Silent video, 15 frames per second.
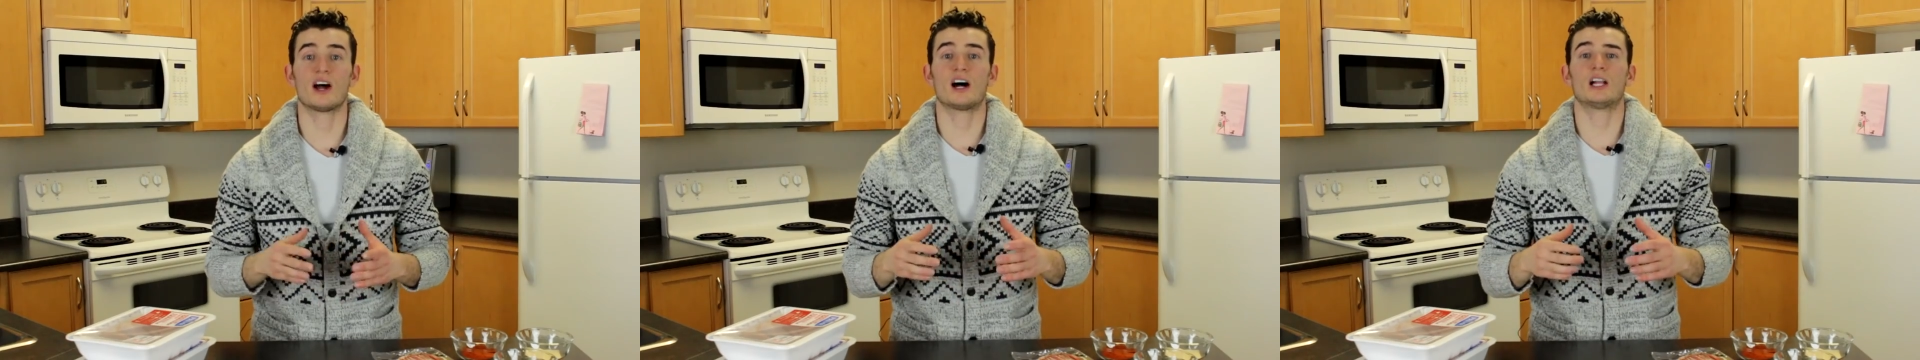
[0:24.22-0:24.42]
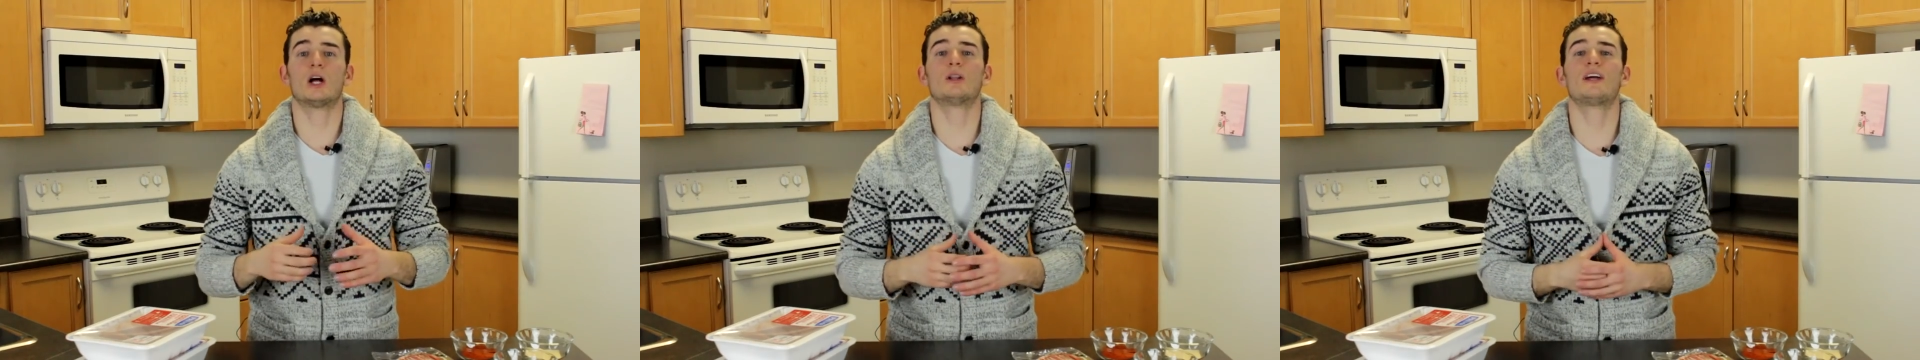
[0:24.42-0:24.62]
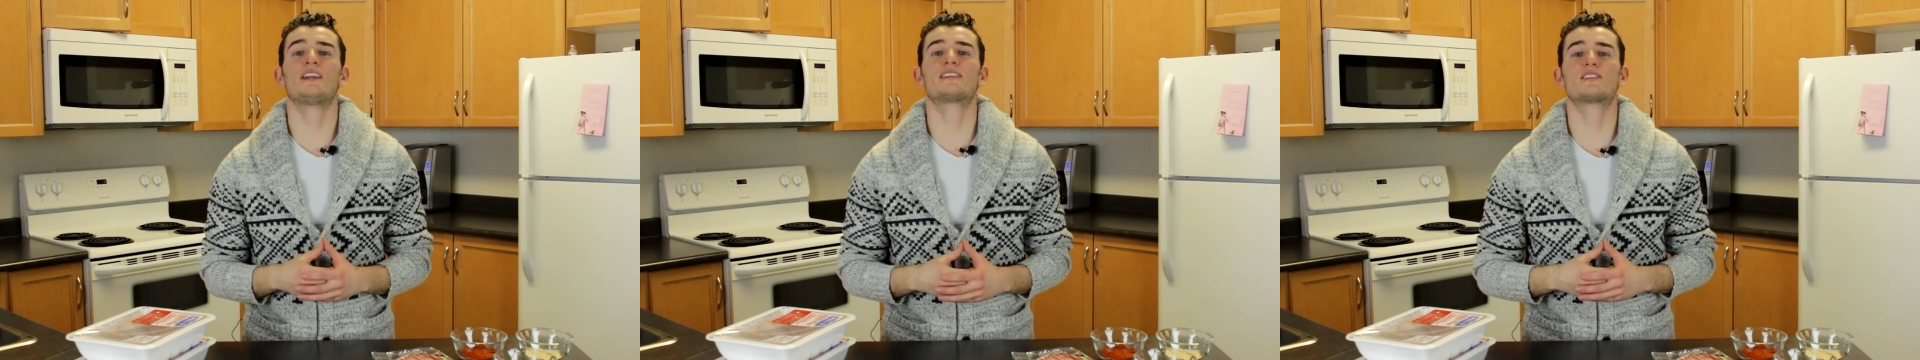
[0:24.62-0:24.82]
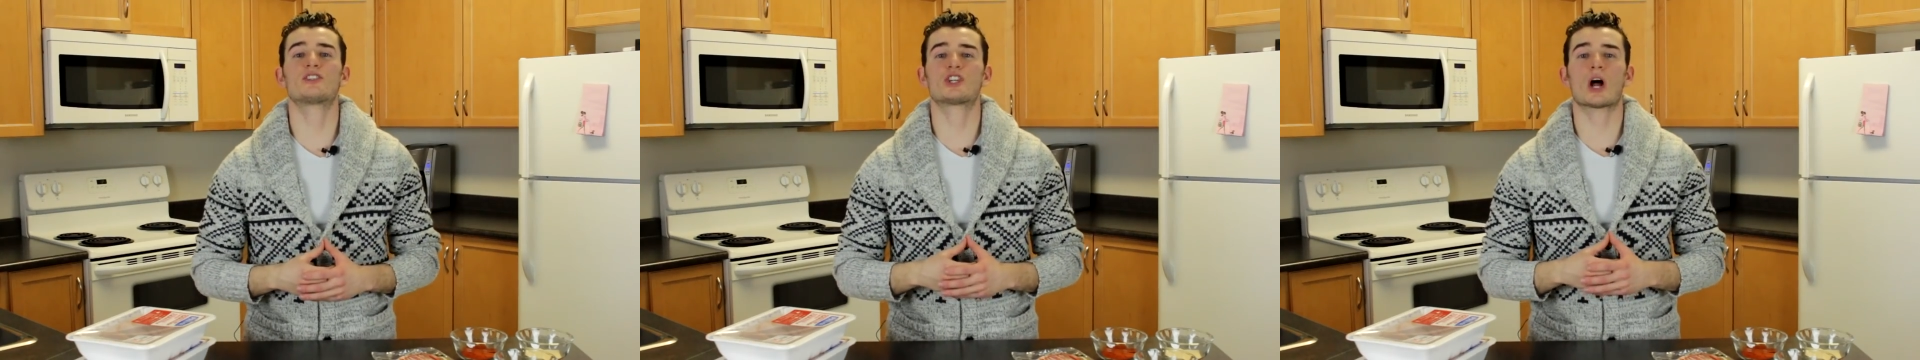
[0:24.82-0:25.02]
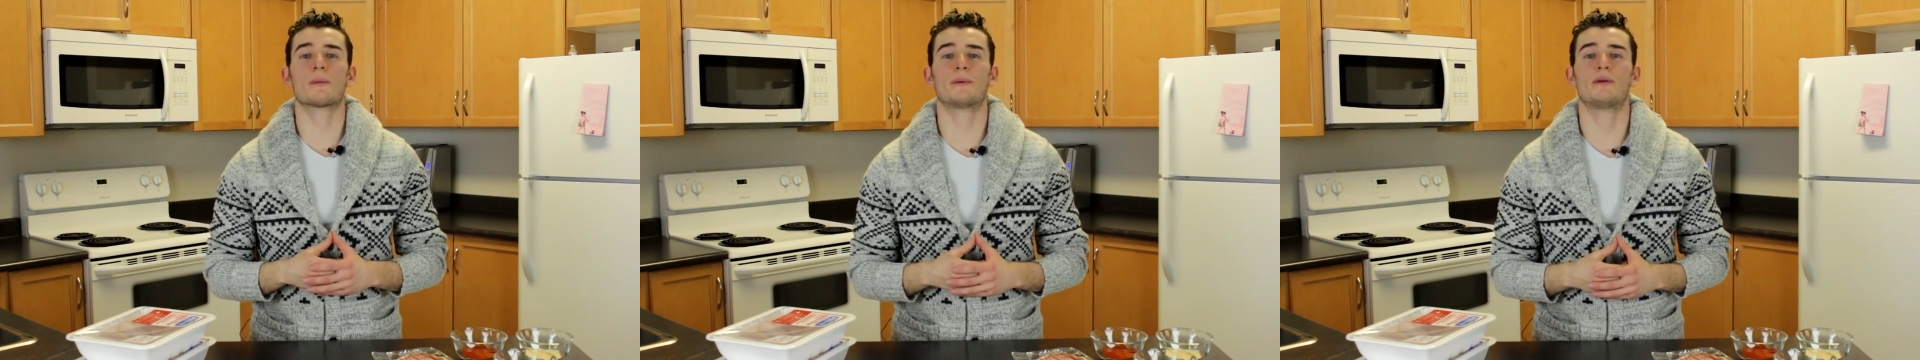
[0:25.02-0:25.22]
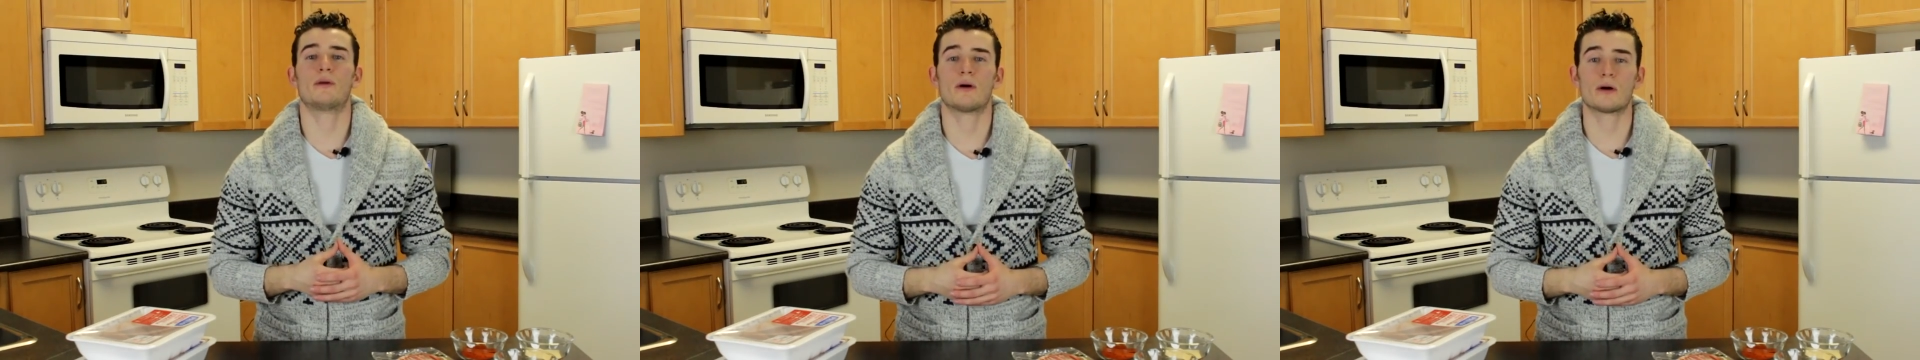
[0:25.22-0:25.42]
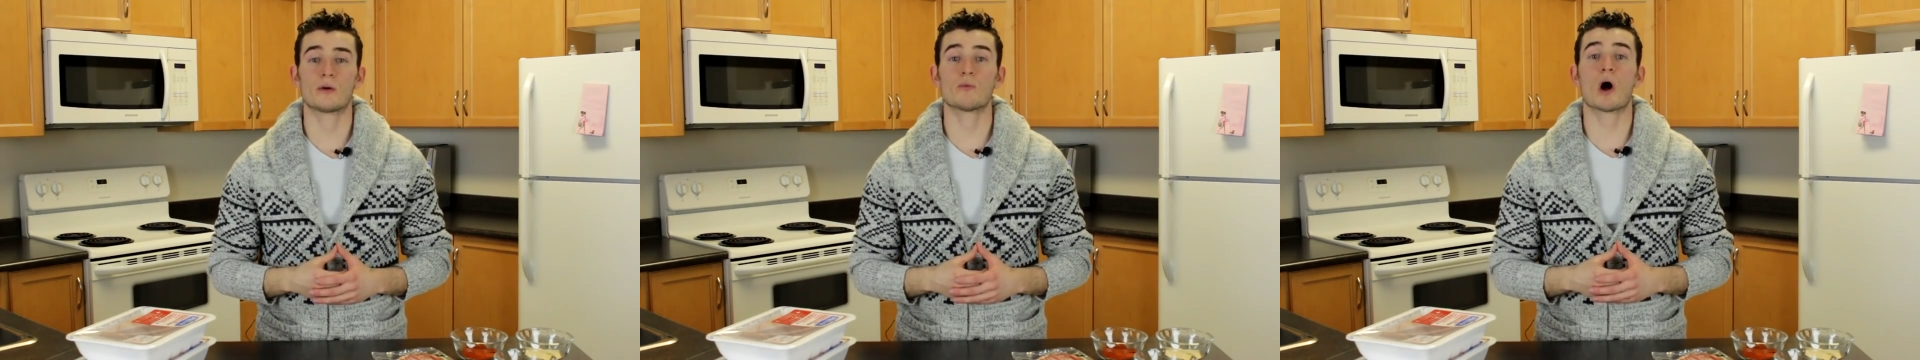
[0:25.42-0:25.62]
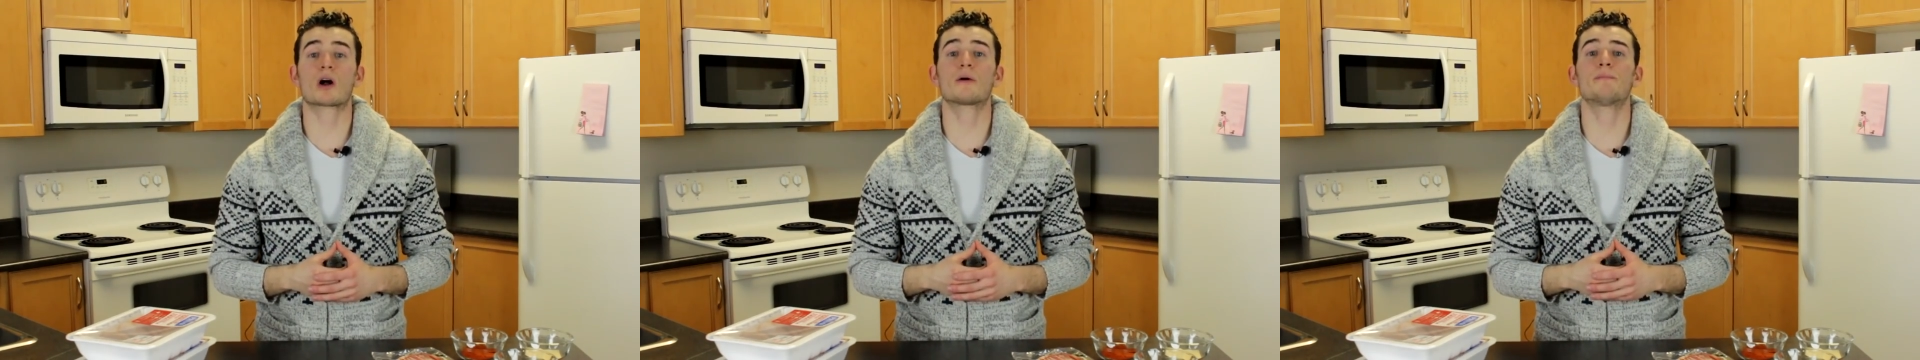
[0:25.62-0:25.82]
Hello ladies and gentlemen,
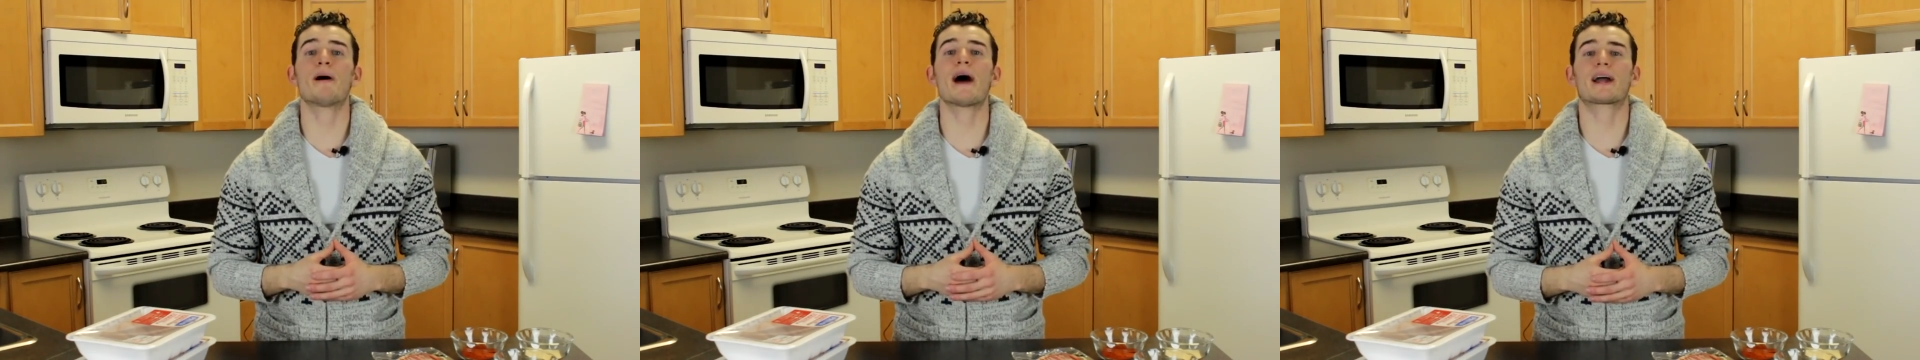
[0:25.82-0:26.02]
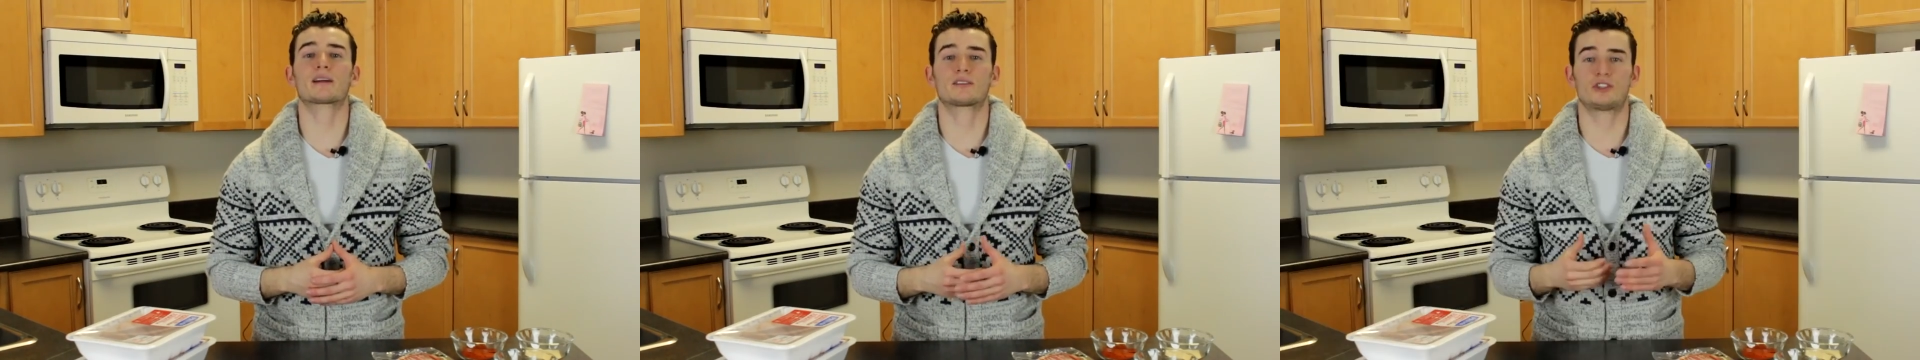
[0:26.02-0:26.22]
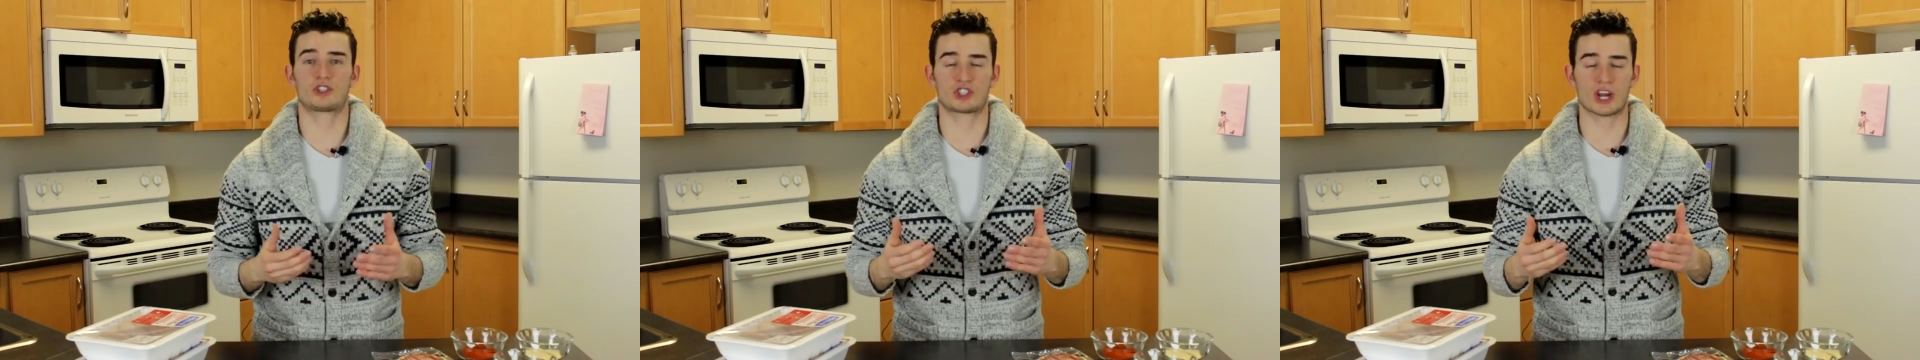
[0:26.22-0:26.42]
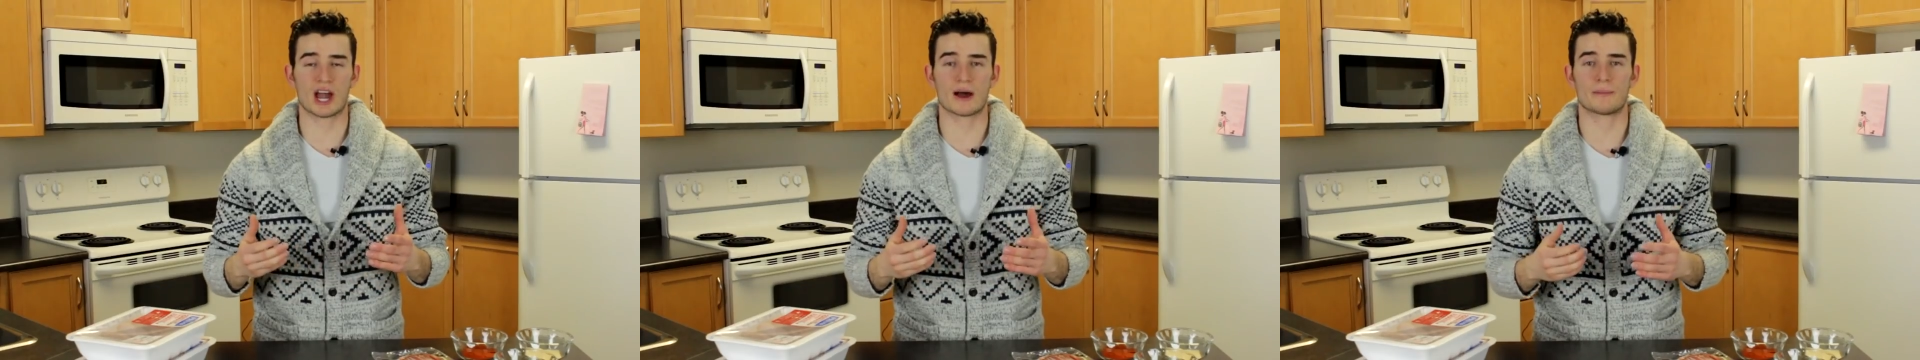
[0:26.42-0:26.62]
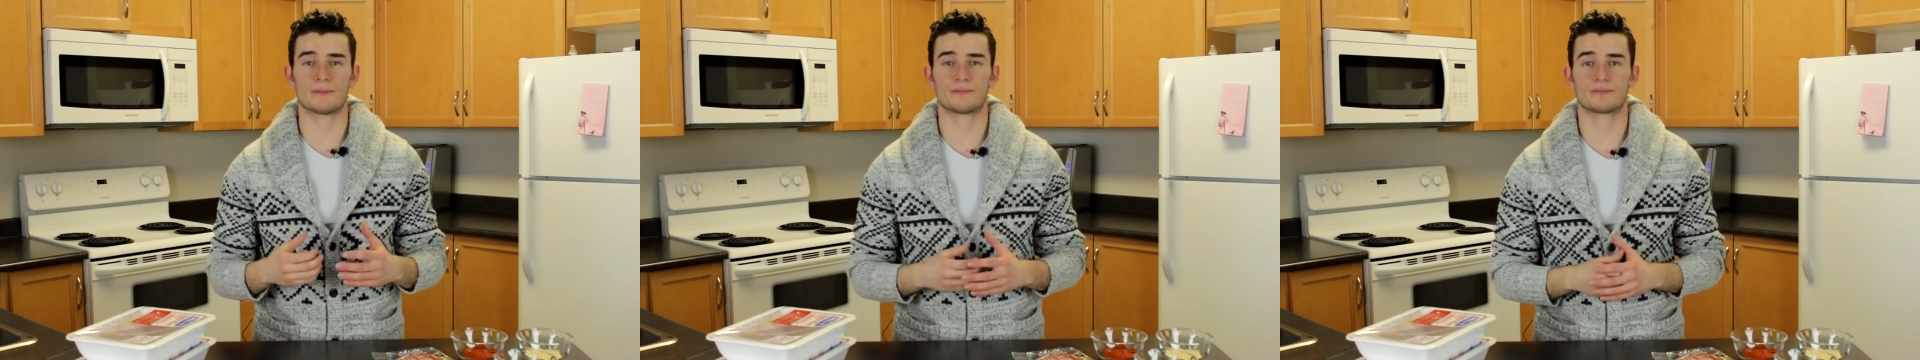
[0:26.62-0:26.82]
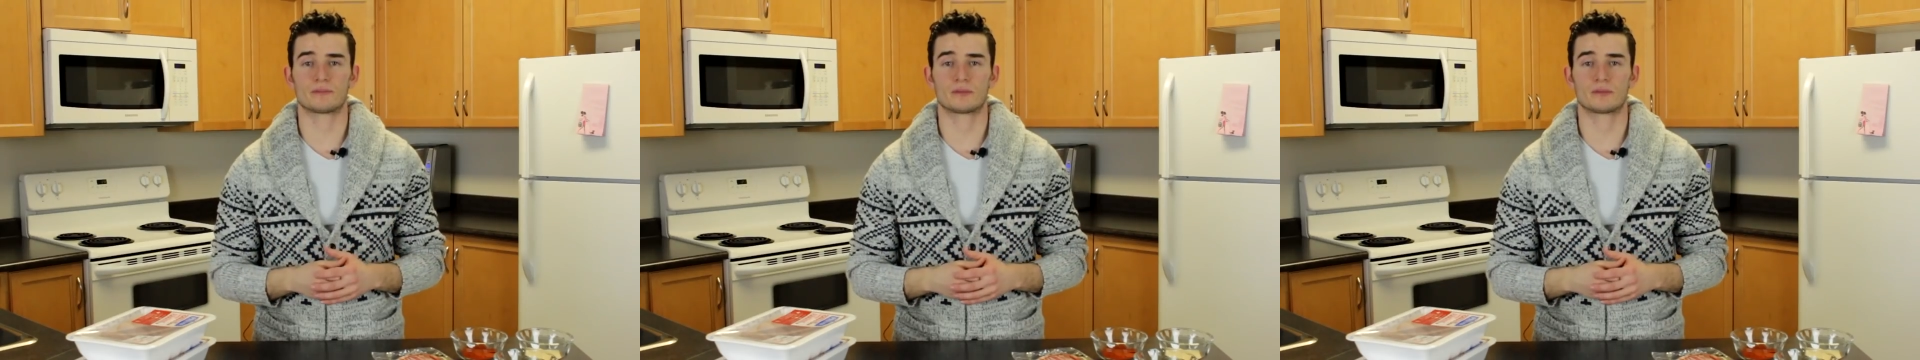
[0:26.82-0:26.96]
welcome back to CHOP.